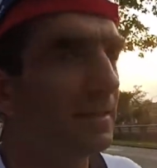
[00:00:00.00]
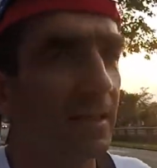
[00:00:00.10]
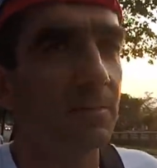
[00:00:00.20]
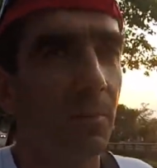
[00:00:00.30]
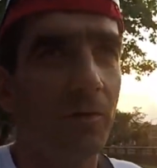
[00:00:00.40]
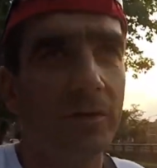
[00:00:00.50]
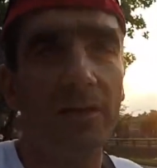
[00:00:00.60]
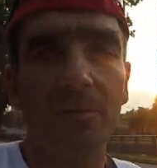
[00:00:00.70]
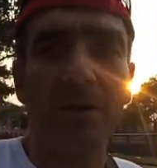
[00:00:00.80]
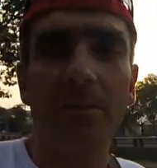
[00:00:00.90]
as I spoke with
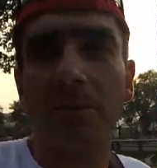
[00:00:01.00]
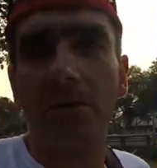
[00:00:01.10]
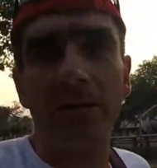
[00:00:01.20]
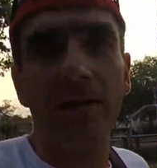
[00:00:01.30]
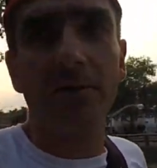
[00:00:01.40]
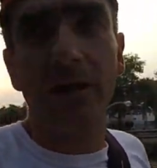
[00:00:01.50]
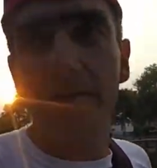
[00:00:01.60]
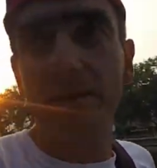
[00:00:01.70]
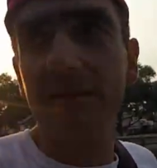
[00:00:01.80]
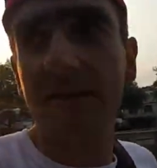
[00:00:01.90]
other people, with other
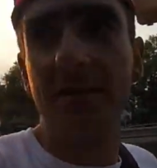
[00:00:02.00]
runners,